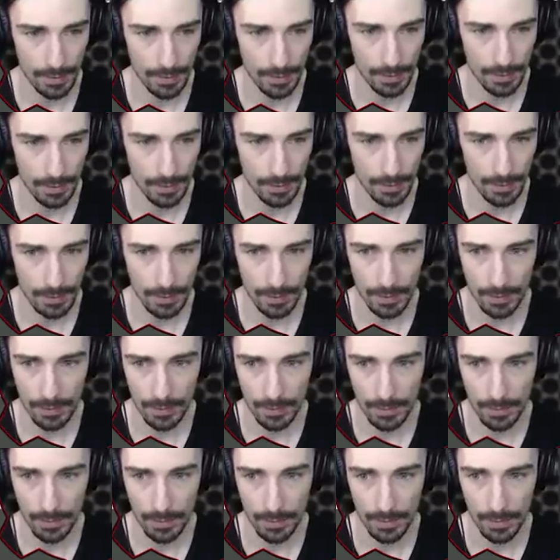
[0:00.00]

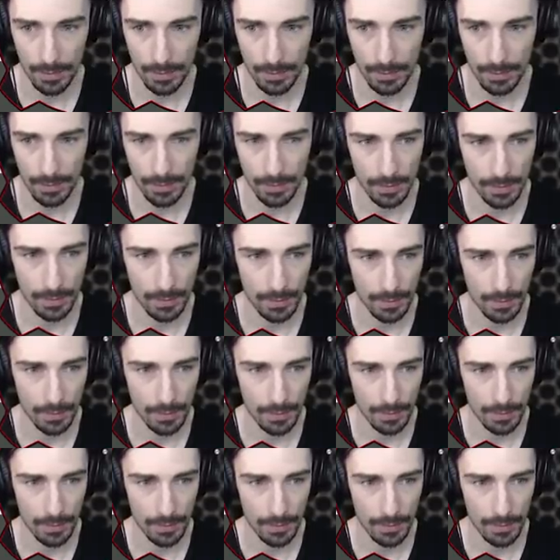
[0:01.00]

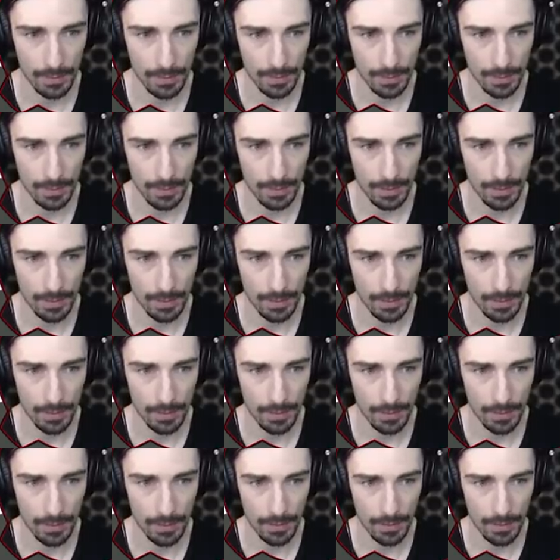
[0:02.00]
Nothing is said.